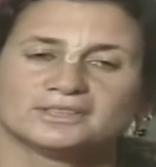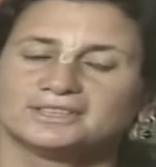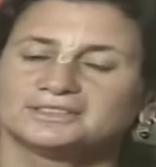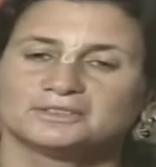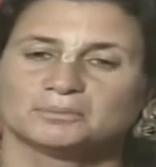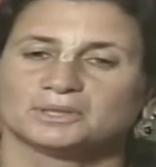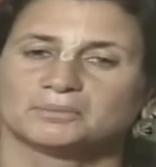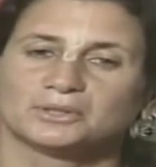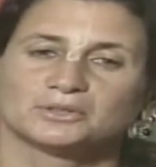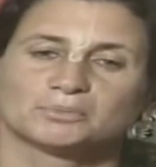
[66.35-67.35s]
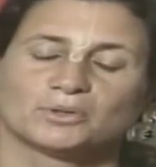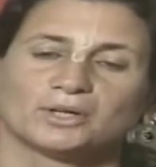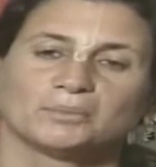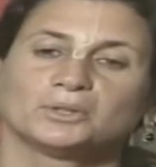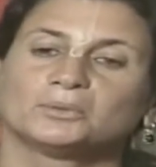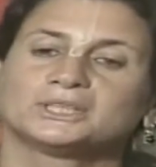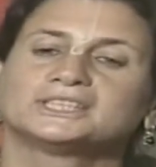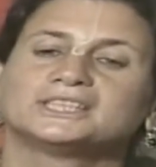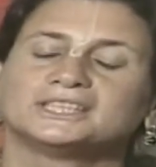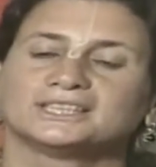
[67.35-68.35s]
intimate because Prabhupada was
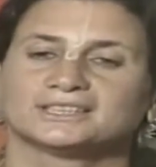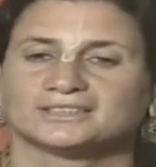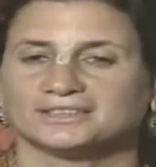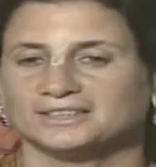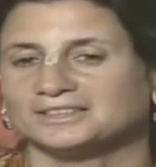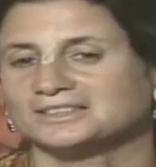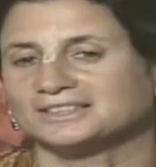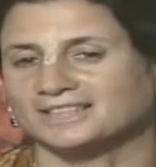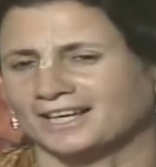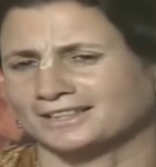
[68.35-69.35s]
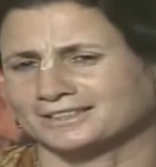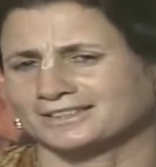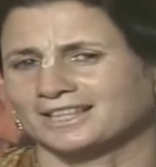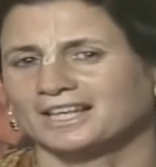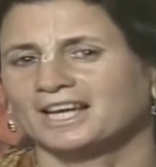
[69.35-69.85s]
sitting in his desk